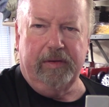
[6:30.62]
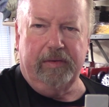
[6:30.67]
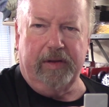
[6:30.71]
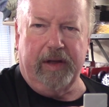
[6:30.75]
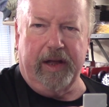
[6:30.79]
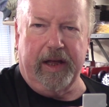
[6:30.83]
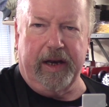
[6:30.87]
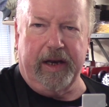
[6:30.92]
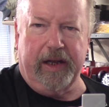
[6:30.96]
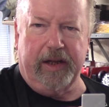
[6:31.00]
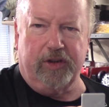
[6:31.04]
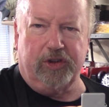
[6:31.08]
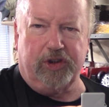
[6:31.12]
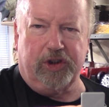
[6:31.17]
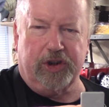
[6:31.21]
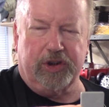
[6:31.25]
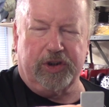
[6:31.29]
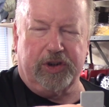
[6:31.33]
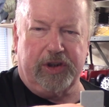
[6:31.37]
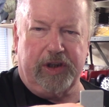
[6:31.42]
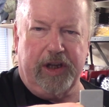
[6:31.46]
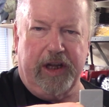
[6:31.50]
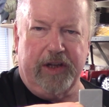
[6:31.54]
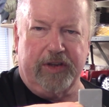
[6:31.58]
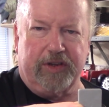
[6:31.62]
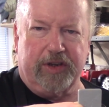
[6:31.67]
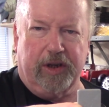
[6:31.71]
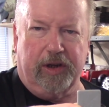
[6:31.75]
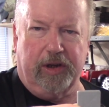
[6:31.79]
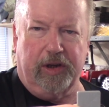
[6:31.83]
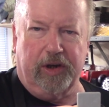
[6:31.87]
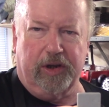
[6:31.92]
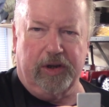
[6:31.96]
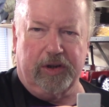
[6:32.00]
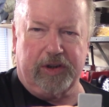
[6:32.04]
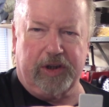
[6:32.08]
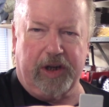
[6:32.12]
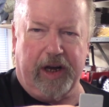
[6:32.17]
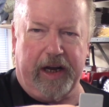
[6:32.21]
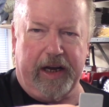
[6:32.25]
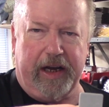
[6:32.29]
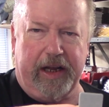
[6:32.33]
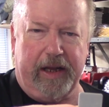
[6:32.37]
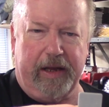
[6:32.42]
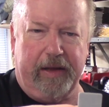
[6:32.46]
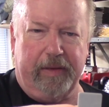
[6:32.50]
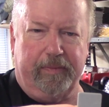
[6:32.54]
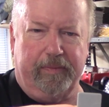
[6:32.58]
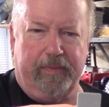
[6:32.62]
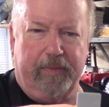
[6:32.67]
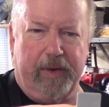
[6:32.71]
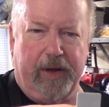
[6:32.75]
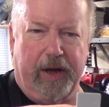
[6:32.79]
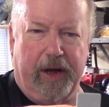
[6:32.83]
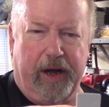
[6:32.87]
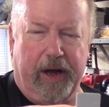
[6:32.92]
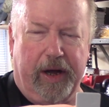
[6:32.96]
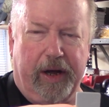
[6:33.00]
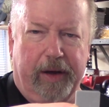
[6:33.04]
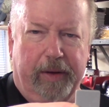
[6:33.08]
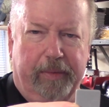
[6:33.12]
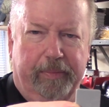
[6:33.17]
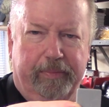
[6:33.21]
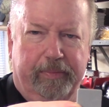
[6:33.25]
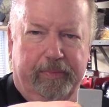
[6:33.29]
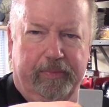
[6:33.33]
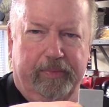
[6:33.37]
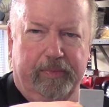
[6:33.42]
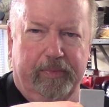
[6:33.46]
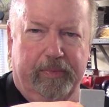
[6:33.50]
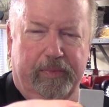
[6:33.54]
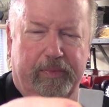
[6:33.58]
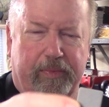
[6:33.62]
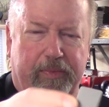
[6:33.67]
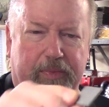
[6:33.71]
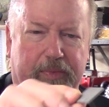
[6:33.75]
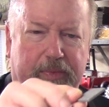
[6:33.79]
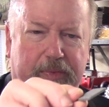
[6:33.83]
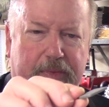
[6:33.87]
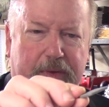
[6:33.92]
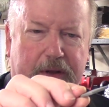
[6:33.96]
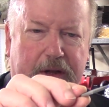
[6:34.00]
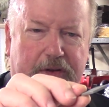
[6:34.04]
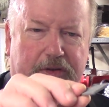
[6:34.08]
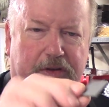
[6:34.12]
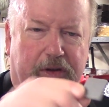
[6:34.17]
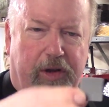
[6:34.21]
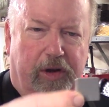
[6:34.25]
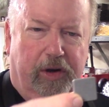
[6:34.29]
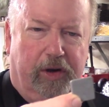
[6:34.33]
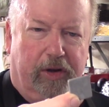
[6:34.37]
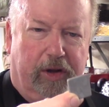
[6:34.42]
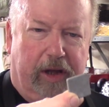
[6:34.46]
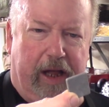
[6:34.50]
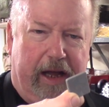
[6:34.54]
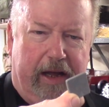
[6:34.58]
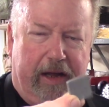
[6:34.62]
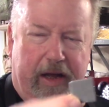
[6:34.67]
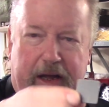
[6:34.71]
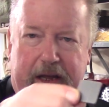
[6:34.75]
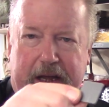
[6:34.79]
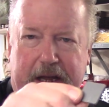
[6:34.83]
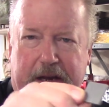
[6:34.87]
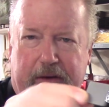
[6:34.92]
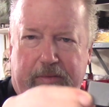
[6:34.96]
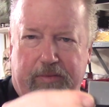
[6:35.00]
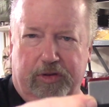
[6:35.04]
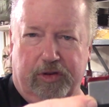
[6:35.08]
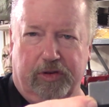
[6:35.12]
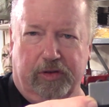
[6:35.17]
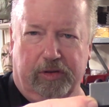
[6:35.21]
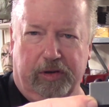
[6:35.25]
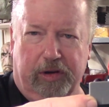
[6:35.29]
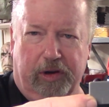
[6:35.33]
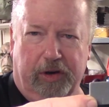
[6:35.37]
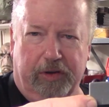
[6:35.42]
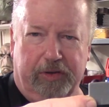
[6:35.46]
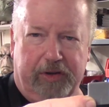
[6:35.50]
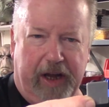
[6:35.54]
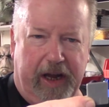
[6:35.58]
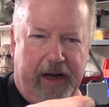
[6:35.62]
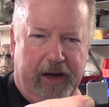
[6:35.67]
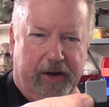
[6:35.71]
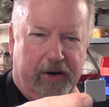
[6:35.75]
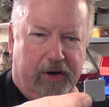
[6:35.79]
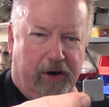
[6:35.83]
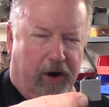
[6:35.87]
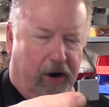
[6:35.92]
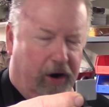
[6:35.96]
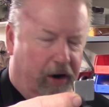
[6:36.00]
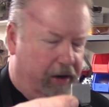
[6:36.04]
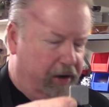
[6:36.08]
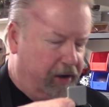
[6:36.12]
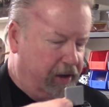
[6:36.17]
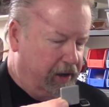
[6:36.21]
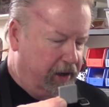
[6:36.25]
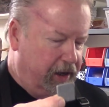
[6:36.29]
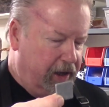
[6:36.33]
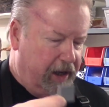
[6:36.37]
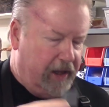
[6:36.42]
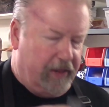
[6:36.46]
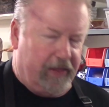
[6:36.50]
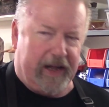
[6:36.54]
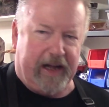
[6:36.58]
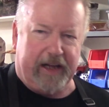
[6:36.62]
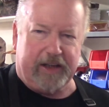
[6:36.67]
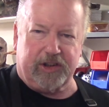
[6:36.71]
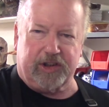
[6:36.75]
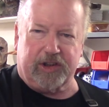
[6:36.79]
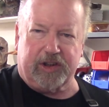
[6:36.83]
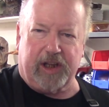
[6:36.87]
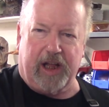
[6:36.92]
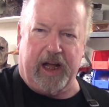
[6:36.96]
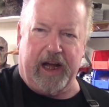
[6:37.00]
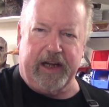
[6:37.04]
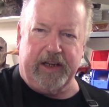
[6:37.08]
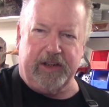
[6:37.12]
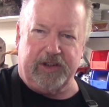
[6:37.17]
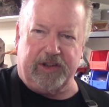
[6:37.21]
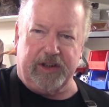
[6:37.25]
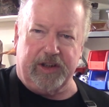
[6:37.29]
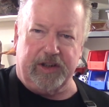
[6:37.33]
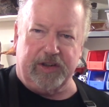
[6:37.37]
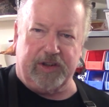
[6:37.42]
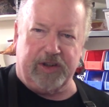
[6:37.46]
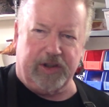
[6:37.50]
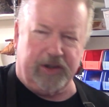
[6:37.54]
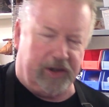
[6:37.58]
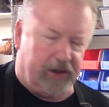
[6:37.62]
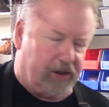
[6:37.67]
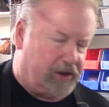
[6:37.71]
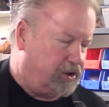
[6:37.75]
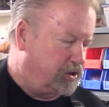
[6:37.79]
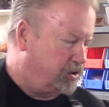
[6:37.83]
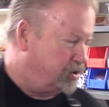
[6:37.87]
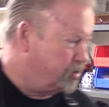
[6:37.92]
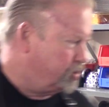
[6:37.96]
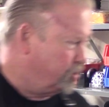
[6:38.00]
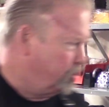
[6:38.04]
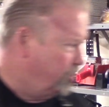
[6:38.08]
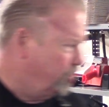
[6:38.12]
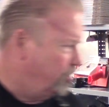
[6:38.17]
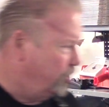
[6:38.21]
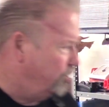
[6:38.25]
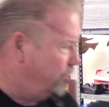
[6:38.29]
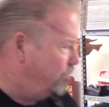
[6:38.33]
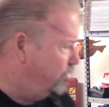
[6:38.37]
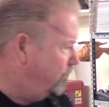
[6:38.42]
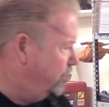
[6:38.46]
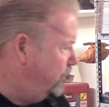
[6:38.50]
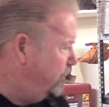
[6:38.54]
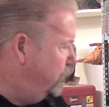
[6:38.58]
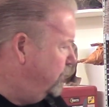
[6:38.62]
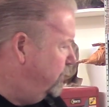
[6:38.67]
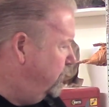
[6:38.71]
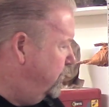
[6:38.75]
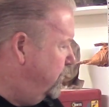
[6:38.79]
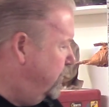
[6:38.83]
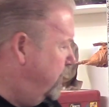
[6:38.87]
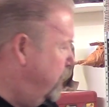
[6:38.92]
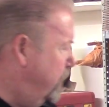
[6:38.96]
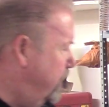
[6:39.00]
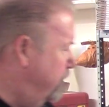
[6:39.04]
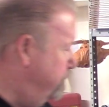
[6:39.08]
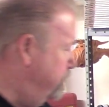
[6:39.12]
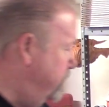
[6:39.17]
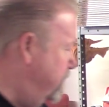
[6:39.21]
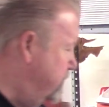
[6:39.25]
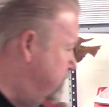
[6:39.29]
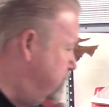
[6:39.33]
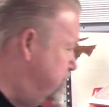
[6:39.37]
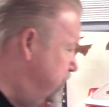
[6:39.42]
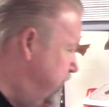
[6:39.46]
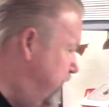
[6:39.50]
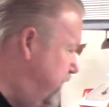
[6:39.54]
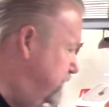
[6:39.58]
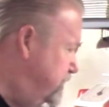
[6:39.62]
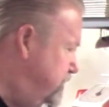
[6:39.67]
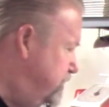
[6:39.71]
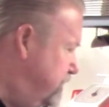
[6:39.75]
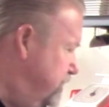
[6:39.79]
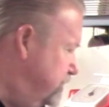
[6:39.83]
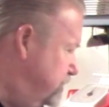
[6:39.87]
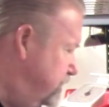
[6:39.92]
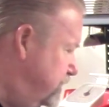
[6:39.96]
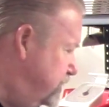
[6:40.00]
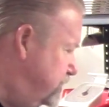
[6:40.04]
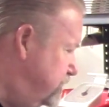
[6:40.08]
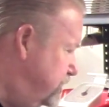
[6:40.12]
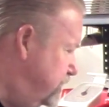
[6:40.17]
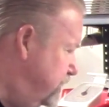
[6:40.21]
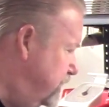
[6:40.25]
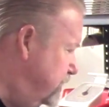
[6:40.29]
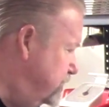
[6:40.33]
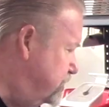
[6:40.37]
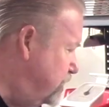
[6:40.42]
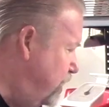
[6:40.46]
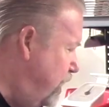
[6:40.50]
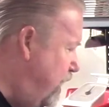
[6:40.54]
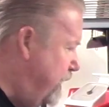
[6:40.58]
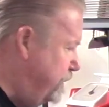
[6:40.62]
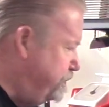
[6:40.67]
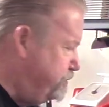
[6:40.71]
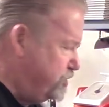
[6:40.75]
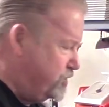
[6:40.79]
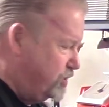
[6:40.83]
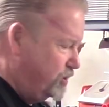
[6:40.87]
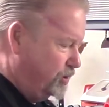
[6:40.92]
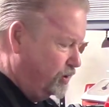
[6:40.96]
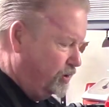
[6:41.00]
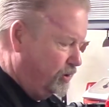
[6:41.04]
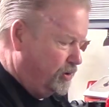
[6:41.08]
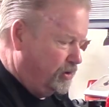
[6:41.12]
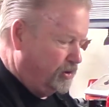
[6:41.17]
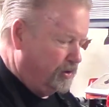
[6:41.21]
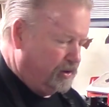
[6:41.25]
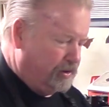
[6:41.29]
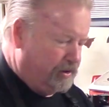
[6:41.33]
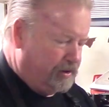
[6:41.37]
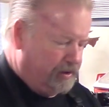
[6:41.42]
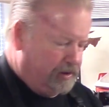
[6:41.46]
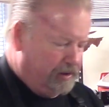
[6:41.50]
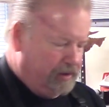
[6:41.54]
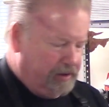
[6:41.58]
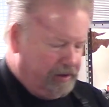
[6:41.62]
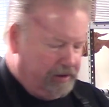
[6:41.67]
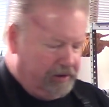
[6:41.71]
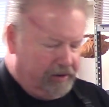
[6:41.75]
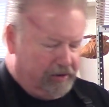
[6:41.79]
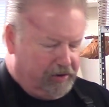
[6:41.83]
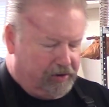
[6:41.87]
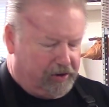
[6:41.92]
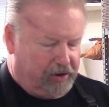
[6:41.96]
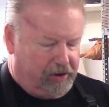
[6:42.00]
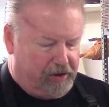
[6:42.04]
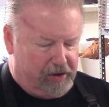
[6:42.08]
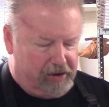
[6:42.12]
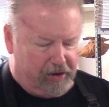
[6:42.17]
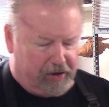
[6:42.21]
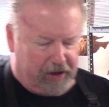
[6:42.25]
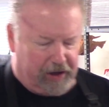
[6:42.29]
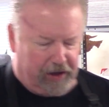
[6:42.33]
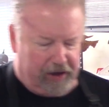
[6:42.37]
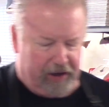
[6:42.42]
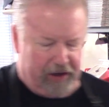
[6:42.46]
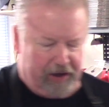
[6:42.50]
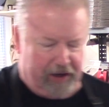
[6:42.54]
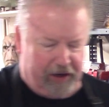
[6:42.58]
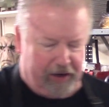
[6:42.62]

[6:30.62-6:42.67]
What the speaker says: and it's a little tiny, it's a little it's just a little data card, and that slides into the control. It's nice because it's optional, so you can,